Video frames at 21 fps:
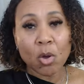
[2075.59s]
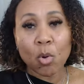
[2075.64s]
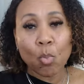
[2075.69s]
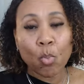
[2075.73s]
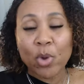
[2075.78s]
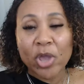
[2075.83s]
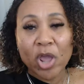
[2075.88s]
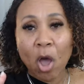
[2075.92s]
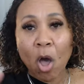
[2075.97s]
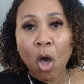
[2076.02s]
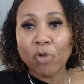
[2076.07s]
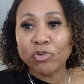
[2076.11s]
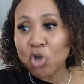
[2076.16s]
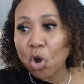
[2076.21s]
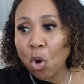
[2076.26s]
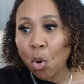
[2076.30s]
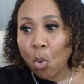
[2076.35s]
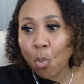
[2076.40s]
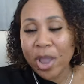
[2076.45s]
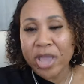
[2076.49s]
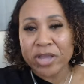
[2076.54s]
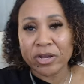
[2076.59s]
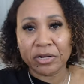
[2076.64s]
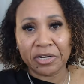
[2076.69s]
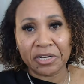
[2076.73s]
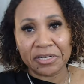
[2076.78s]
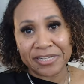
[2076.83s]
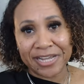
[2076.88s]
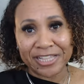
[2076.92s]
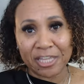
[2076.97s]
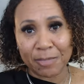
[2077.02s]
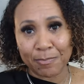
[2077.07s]
We all don't win on a
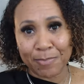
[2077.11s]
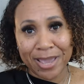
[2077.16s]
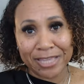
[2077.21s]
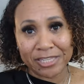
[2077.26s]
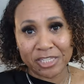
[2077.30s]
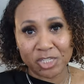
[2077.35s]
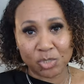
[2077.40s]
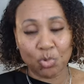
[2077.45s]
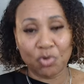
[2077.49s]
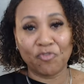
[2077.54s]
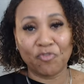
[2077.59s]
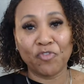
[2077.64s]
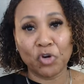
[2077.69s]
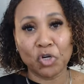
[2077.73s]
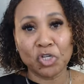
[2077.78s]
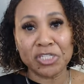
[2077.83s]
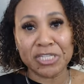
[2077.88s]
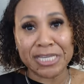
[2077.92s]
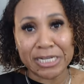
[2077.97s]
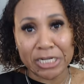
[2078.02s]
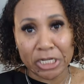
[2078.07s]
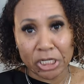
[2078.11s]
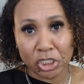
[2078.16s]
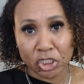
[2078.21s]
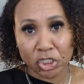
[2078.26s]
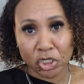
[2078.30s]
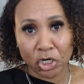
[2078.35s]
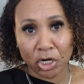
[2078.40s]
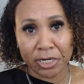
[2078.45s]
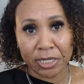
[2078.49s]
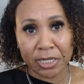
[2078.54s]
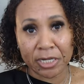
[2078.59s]
daily basis when we're first getting
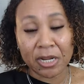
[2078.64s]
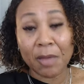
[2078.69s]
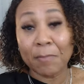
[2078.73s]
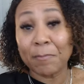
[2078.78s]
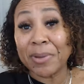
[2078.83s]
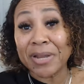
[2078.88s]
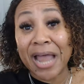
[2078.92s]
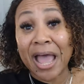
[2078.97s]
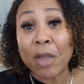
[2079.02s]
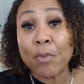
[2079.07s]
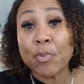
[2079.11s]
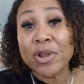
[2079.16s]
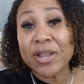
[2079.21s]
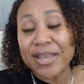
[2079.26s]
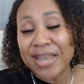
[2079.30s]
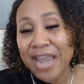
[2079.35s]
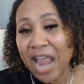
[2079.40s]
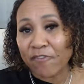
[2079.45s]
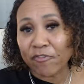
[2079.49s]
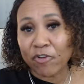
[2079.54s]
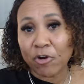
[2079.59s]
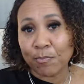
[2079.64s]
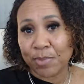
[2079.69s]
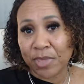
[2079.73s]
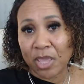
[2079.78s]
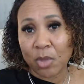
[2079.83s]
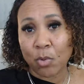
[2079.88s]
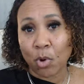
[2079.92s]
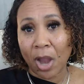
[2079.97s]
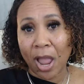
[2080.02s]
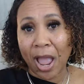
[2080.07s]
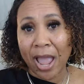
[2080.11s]
started, but I would never be
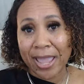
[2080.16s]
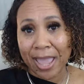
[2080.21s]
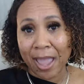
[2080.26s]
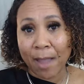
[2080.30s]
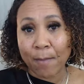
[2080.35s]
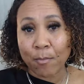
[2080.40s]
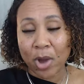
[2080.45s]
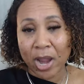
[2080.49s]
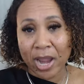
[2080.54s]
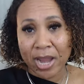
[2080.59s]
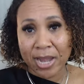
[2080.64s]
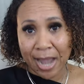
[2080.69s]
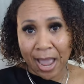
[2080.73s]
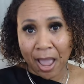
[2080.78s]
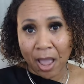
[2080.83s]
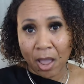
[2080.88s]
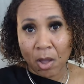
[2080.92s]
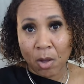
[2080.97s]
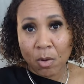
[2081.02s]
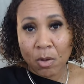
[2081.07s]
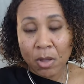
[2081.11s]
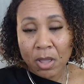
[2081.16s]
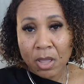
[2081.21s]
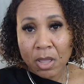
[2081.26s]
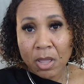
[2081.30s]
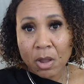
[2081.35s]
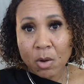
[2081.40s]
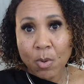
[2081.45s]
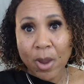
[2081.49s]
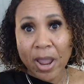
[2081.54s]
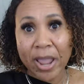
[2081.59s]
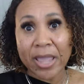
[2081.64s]
where I am right now,
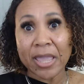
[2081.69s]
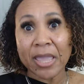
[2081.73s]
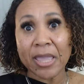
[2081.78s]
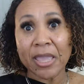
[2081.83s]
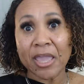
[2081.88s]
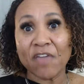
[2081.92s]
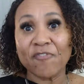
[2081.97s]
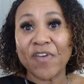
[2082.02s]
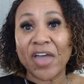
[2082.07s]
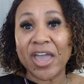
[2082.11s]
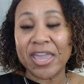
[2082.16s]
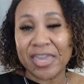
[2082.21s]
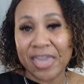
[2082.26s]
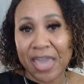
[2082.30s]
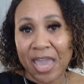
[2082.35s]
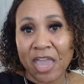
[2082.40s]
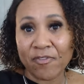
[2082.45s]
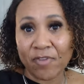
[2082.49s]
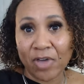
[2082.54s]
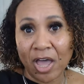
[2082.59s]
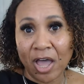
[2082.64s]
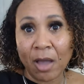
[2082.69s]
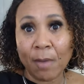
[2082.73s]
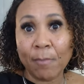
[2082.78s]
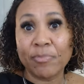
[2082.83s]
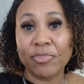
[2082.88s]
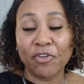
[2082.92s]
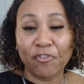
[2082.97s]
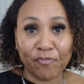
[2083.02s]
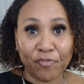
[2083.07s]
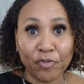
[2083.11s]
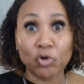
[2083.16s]
right? If I gave up
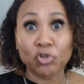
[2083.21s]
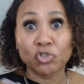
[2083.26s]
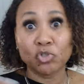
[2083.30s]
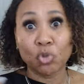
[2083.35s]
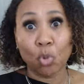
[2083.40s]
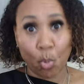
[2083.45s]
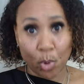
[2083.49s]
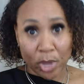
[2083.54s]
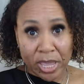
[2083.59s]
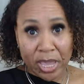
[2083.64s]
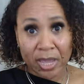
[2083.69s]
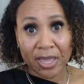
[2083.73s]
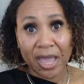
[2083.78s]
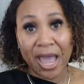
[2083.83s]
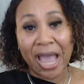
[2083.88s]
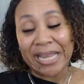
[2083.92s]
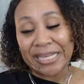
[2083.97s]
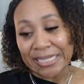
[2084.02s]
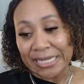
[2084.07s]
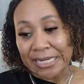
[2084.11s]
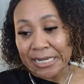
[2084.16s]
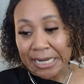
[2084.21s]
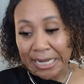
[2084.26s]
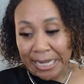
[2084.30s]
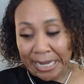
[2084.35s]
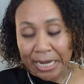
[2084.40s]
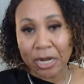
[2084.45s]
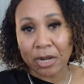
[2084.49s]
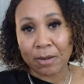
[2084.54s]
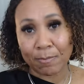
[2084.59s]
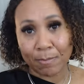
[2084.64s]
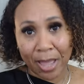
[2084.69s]
the first week, I didn't
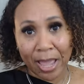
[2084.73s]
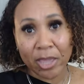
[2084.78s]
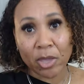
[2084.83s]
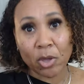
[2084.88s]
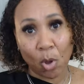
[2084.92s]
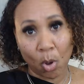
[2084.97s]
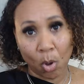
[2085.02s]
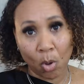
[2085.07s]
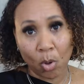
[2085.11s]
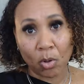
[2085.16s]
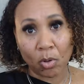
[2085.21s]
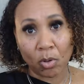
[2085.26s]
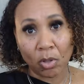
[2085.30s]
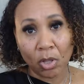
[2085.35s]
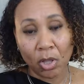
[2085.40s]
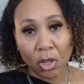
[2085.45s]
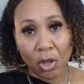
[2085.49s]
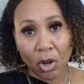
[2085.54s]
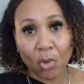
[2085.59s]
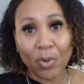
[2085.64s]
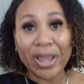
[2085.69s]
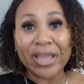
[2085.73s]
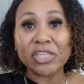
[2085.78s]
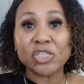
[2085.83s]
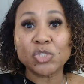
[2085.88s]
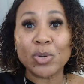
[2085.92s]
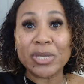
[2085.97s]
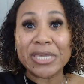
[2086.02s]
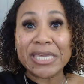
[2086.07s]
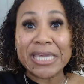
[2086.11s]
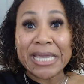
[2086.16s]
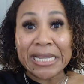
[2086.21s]
hit my goal. All right.
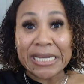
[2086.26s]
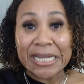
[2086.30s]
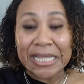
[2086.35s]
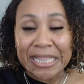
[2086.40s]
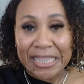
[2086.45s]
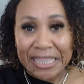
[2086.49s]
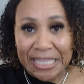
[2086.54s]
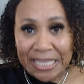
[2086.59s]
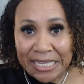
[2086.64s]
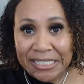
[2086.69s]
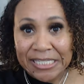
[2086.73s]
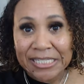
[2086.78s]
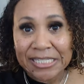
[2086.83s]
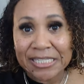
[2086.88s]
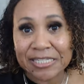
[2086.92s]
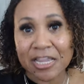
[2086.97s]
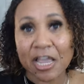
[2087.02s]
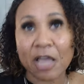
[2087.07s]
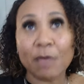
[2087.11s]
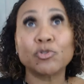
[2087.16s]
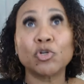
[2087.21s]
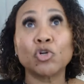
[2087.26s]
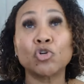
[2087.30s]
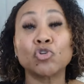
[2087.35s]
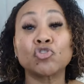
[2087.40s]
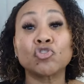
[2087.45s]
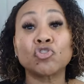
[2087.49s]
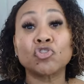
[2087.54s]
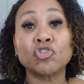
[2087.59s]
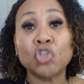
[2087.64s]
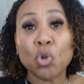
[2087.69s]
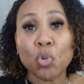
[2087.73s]
So again, these steps are
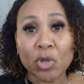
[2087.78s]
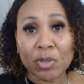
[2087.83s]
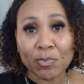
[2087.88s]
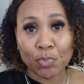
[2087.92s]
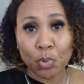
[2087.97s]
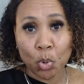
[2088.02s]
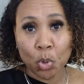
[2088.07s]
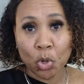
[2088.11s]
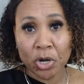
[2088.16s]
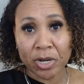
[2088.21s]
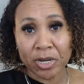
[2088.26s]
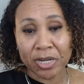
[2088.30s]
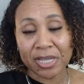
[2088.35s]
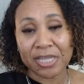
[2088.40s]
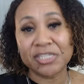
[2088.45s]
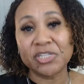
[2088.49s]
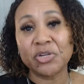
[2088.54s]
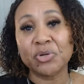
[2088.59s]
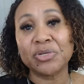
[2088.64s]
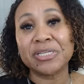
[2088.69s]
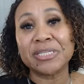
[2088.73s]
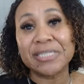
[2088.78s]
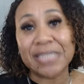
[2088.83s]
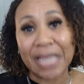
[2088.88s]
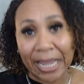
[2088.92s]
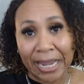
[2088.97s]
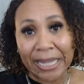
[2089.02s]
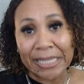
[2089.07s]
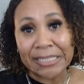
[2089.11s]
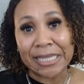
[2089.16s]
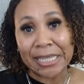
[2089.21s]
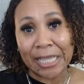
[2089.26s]
so important because they're
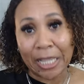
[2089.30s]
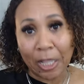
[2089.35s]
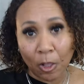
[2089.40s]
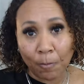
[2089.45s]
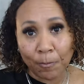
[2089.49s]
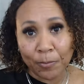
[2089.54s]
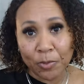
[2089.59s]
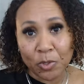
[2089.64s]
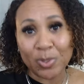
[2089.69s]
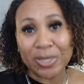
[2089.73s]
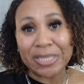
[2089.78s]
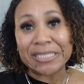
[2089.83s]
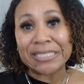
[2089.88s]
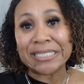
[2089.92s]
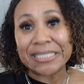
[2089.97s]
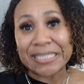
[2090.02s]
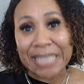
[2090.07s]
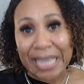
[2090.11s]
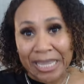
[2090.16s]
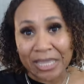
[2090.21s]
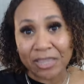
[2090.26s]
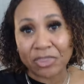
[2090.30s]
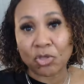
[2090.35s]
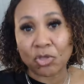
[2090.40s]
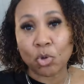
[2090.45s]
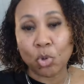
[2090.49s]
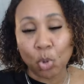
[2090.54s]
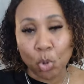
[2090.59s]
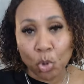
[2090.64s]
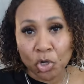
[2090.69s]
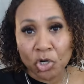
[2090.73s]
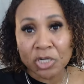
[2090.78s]
designed to help you in staying the
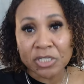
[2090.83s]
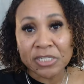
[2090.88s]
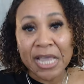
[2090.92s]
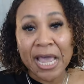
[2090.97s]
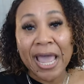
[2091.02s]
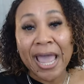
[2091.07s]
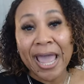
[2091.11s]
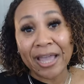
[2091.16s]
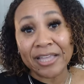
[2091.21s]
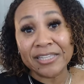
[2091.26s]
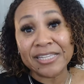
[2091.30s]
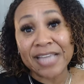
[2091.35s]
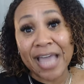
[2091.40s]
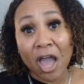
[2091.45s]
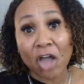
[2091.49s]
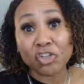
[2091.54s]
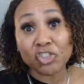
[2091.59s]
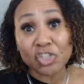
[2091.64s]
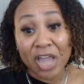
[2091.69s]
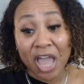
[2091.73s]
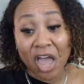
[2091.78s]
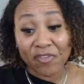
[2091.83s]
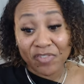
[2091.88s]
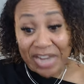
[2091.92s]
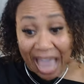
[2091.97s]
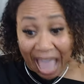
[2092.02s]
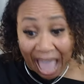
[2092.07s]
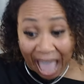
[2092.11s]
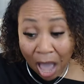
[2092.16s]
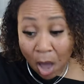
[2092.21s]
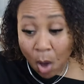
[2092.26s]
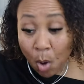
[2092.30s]
course and to actually have an
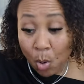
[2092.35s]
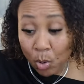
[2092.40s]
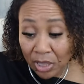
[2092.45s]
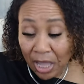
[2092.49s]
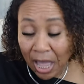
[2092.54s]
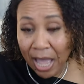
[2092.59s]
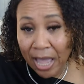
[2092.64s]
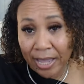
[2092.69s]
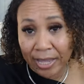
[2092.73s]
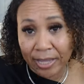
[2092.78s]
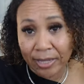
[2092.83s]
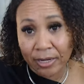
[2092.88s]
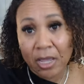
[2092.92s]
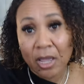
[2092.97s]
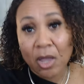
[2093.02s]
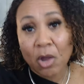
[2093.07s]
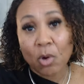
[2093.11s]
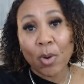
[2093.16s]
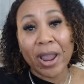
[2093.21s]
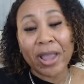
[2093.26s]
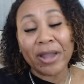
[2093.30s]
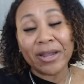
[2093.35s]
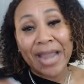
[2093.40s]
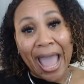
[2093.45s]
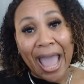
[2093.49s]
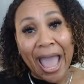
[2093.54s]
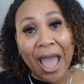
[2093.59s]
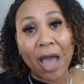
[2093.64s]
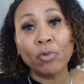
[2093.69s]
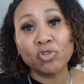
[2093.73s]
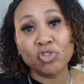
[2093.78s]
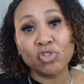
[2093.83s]
outline, right, on
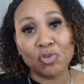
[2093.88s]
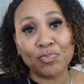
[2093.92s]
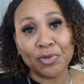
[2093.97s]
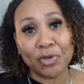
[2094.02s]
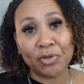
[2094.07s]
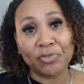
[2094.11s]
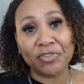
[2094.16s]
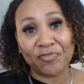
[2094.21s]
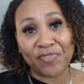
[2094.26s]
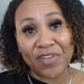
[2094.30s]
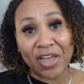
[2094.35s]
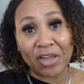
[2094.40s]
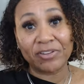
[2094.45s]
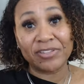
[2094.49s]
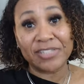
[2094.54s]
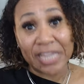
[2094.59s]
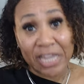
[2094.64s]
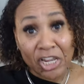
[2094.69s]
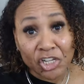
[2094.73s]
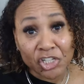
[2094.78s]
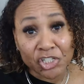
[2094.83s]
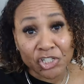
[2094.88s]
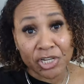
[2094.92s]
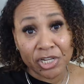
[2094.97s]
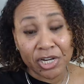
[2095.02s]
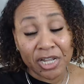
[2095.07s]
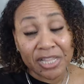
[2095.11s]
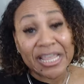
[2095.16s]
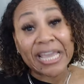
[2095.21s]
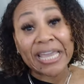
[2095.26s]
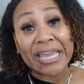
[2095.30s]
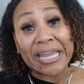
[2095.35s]
how to build the foundation
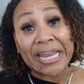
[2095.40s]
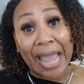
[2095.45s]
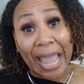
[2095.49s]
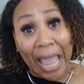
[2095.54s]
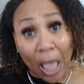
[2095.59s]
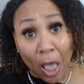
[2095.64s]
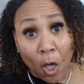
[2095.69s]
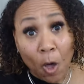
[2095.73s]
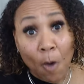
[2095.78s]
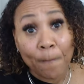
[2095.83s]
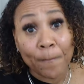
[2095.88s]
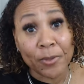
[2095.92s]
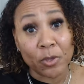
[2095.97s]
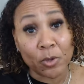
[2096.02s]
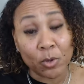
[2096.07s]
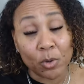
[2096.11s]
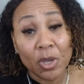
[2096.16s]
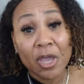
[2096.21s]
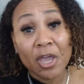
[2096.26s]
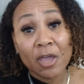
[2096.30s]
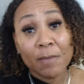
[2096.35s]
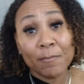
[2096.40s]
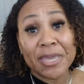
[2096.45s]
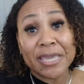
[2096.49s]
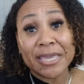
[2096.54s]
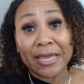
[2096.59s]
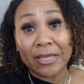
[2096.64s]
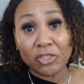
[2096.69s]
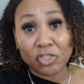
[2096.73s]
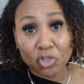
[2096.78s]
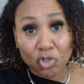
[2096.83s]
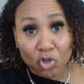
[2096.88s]
that can help you
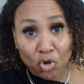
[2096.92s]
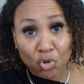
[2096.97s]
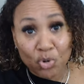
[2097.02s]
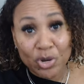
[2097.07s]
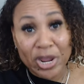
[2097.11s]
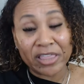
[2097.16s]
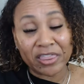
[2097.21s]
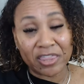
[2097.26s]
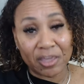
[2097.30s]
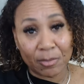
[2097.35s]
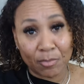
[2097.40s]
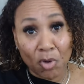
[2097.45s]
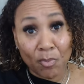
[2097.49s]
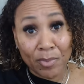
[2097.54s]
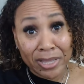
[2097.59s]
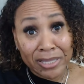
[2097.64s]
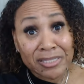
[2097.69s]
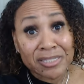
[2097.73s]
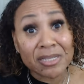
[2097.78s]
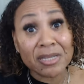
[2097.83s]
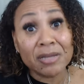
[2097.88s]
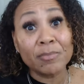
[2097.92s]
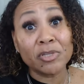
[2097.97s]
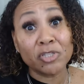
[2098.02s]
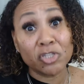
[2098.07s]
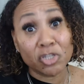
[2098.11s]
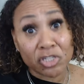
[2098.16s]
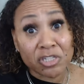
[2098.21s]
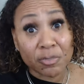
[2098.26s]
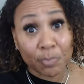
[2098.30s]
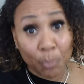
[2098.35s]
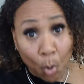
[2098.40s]
begin to create the momentum
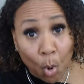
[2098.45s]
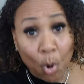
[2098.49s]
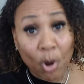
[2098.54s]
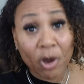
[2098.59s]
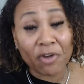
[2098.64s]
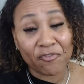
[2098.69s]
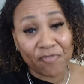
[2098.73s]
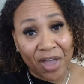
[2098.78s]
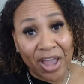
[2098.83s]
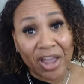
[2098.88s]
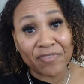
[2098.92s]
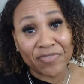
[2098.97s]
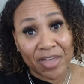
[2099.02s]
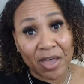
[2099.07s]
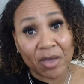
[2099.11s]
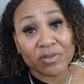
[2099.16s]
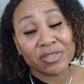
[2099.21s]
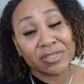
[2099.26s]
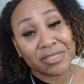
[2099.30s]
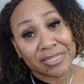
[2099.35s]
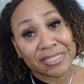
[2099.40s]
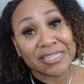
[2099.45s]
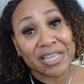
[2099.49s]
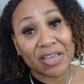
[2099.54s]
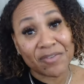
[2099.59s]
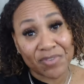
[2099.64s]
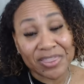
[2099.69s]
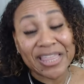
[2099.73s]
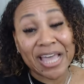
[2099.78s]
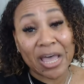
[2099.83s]
to support five thousand to seven